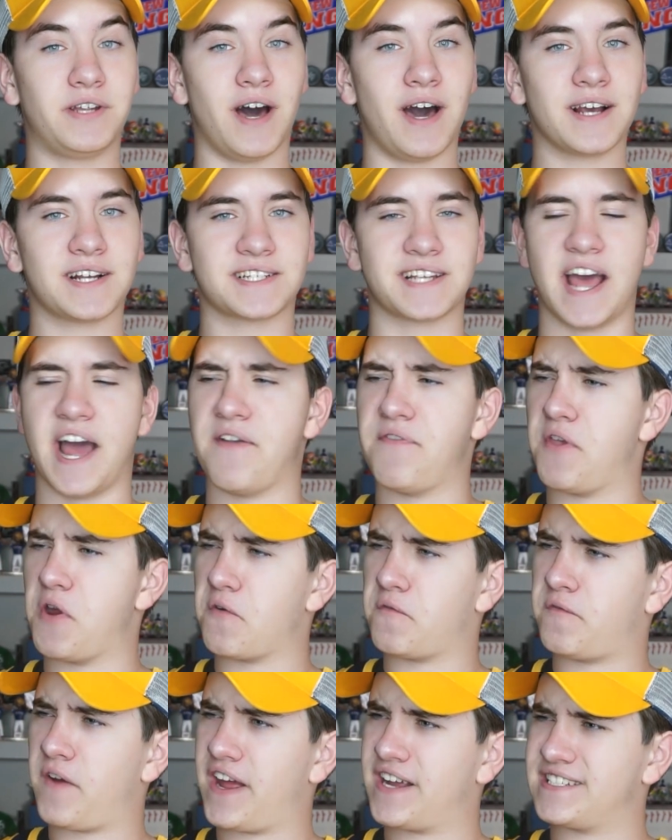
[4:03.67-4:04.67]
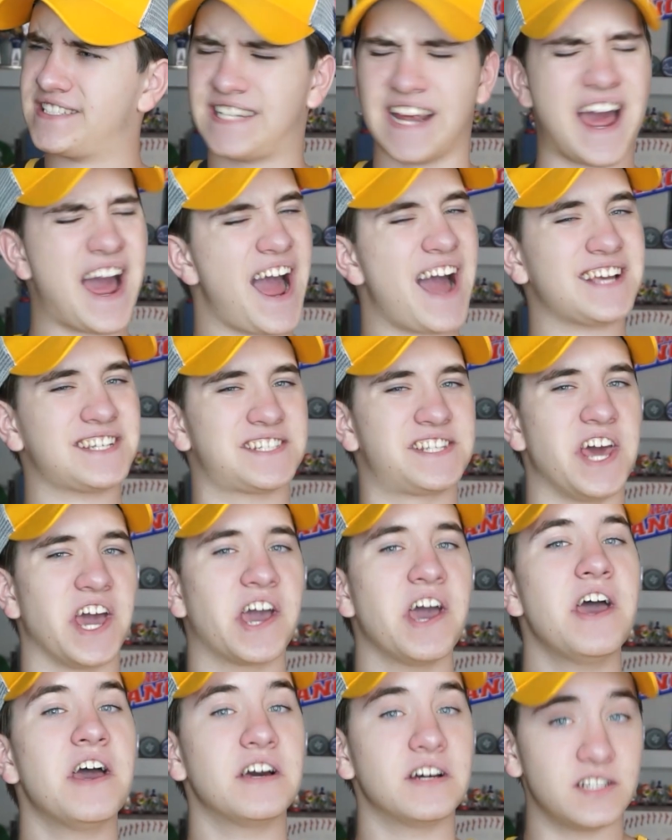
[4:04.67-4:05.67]
Ducks and their
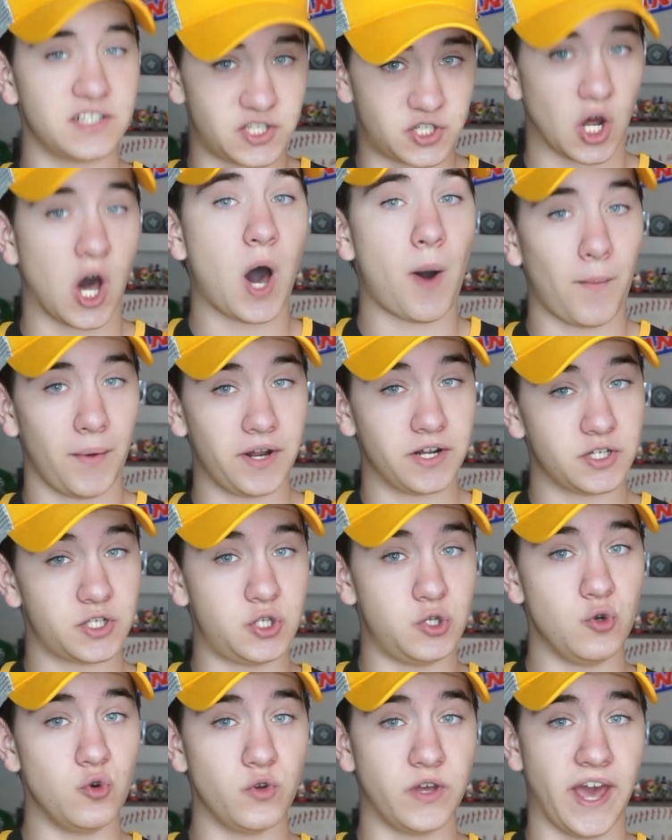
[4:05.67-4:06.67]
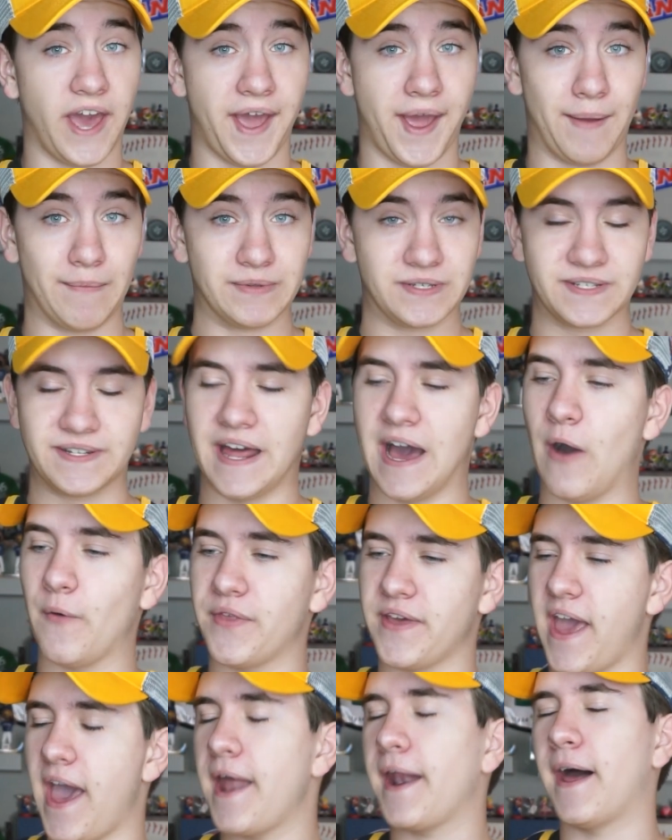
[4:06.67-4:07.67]
fantastic, dominant two games. Now
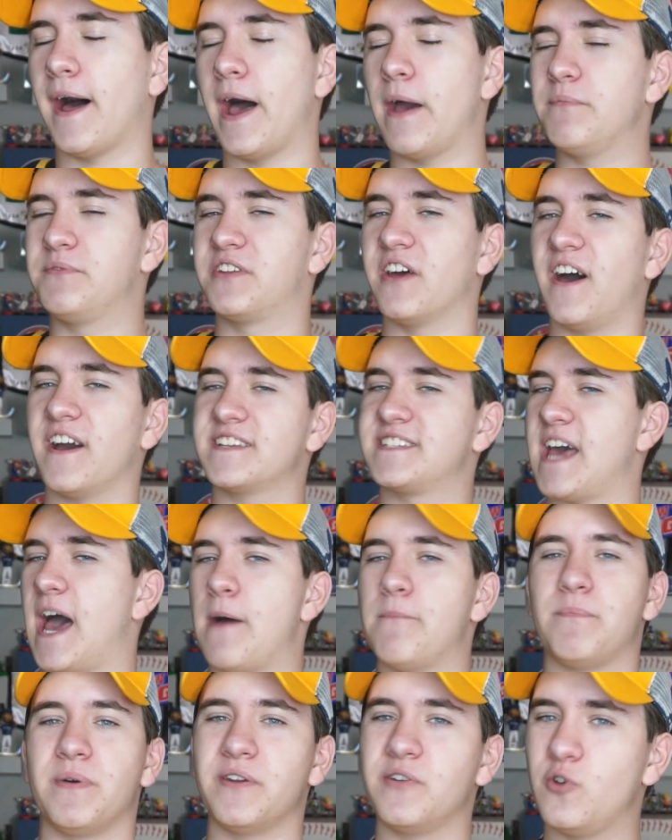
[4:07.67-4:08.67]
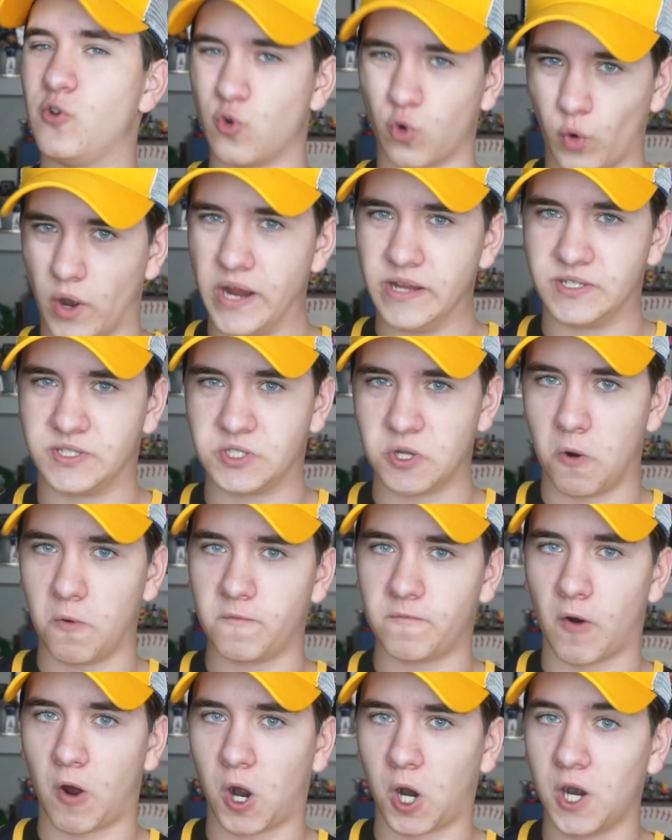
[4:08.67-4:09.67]
the Anaheim Ducks have been great so
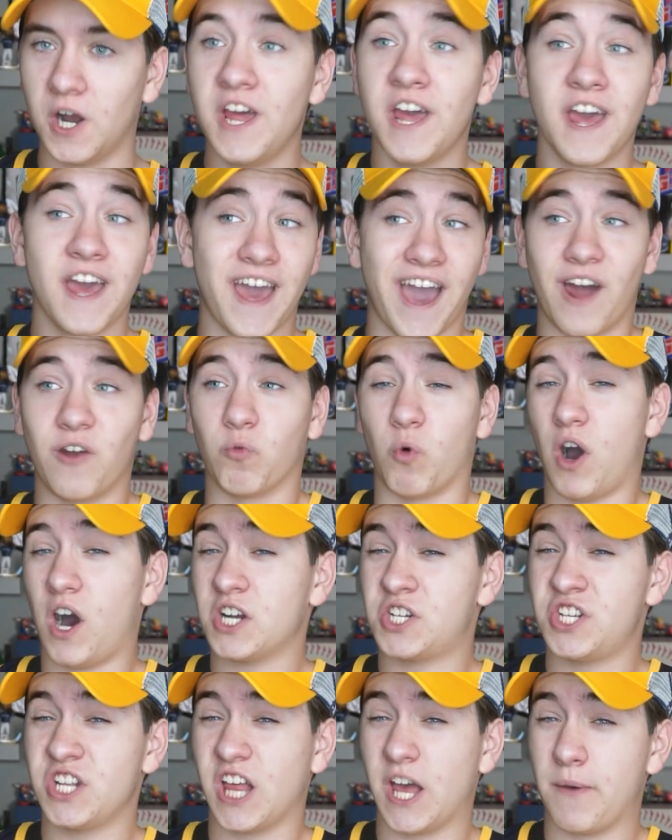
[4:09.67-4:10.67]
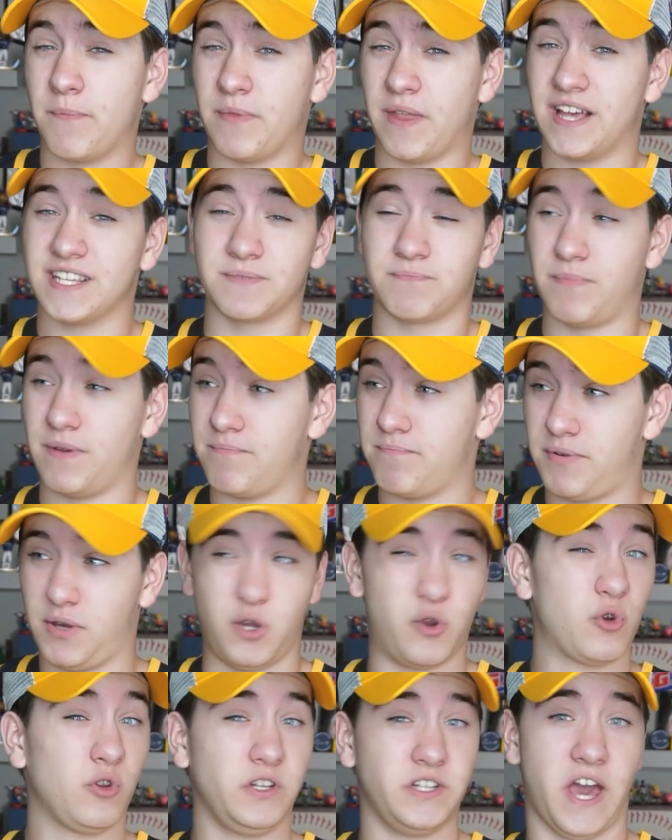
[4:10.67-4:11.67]
far, and watching them has been
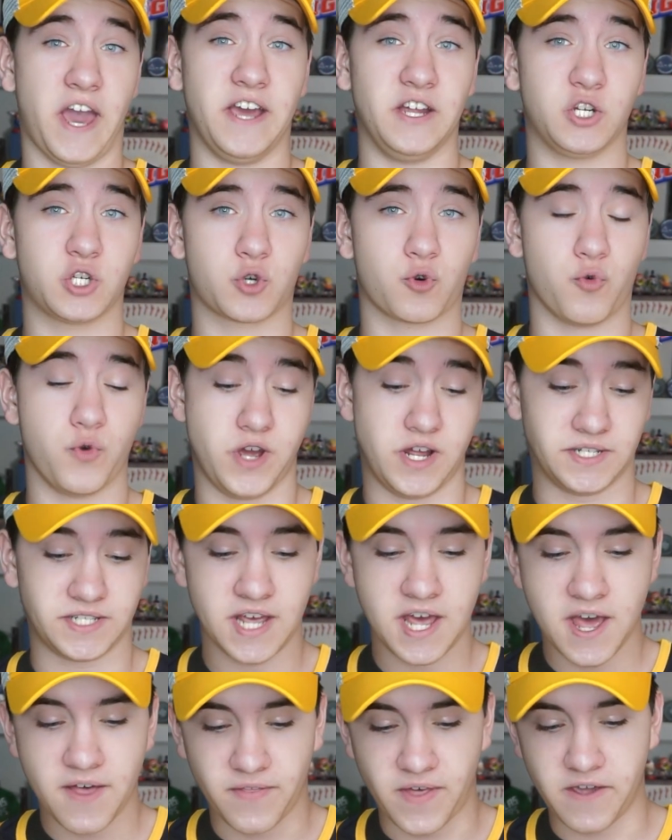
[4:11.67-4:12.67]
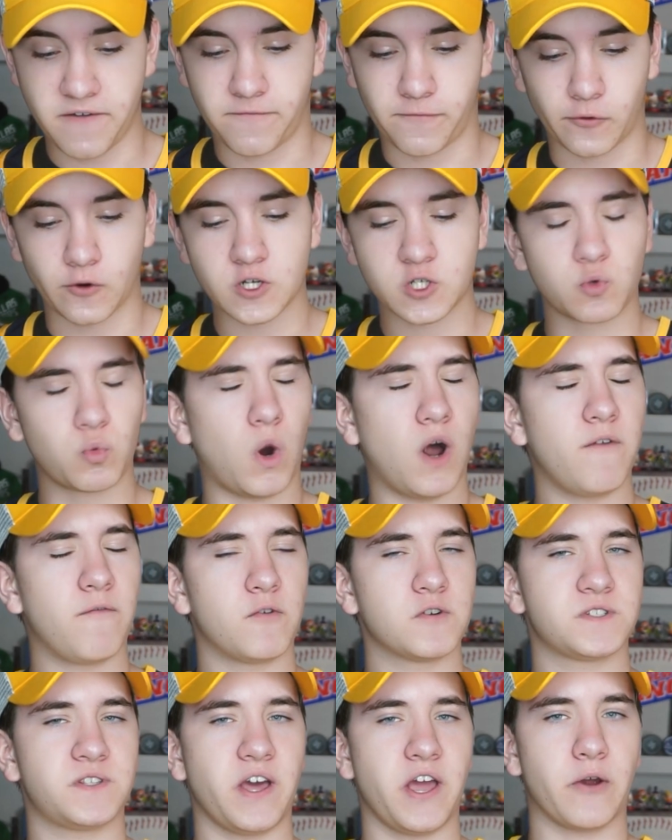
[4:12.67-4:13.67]
purely a treat. They first won
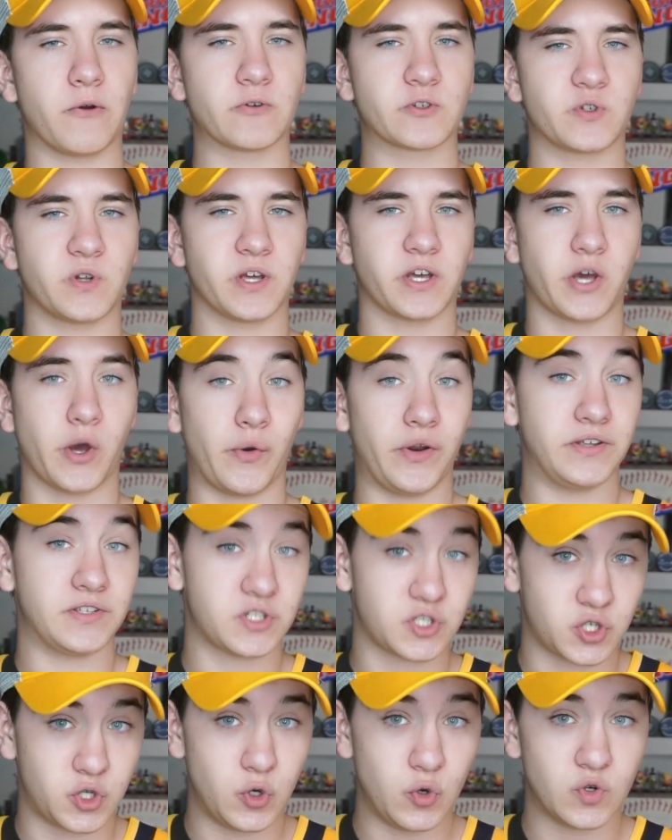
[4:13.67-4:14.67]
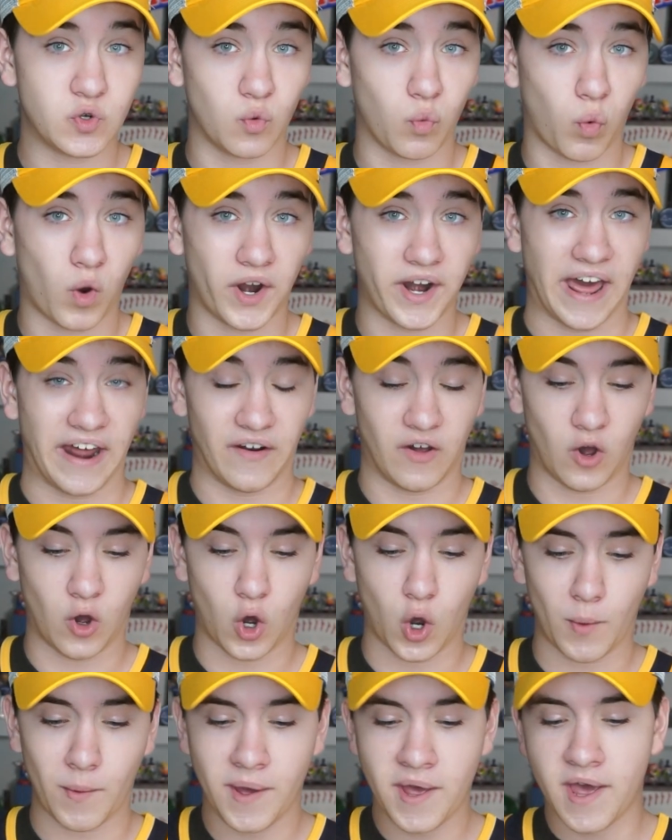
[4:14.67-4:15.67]
versus the Arizona Coyotes 2-1 at
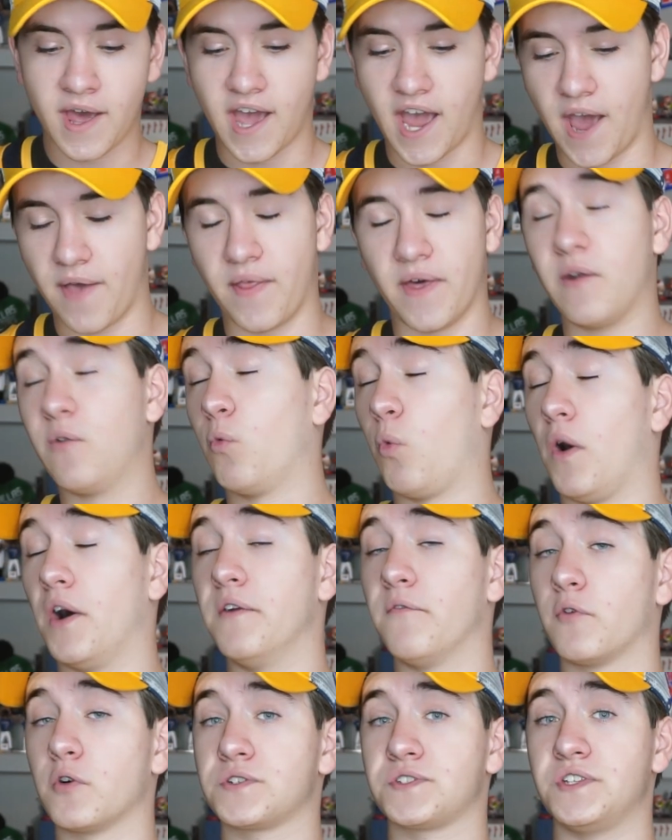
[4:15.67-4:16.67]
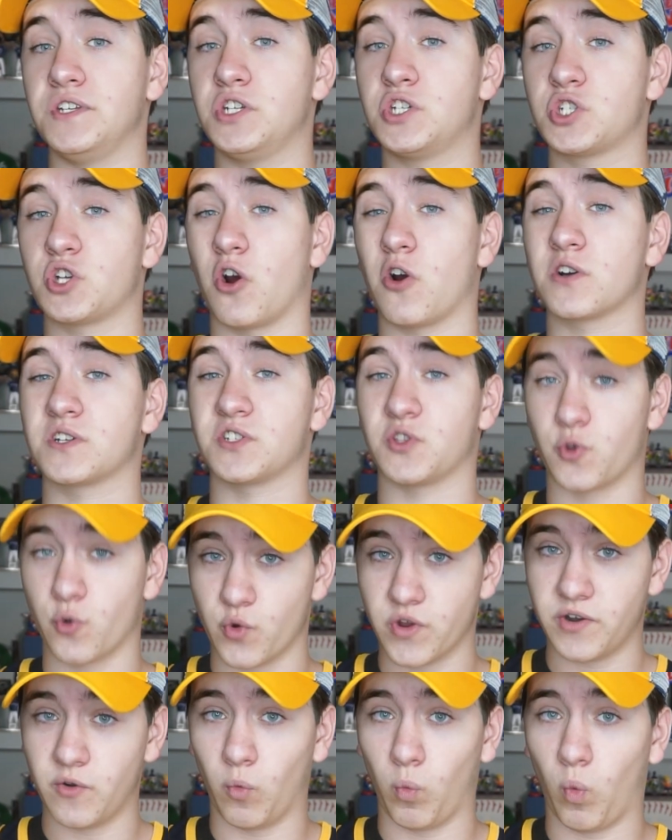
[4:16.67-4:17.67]
home, and then won versus the Sharks
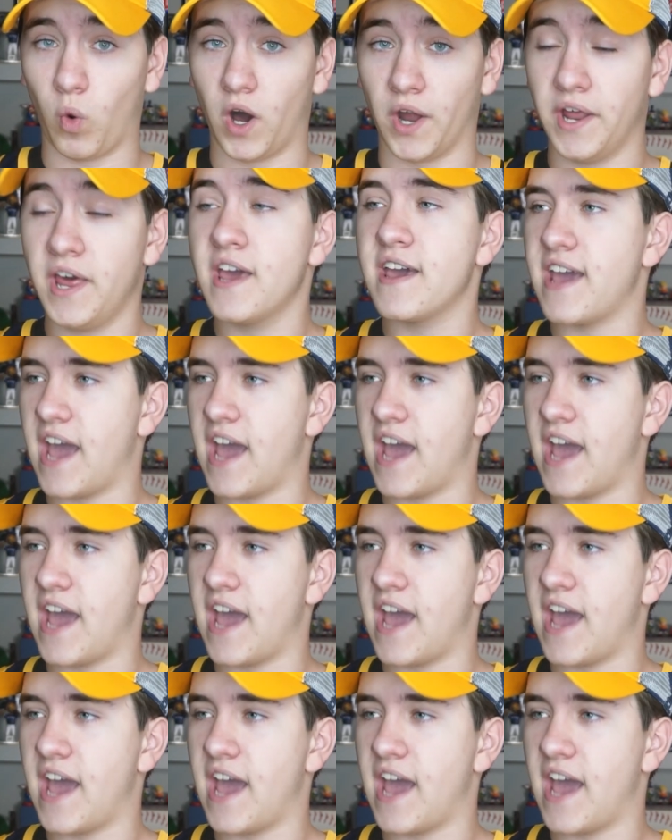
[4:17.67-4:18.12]
3-1.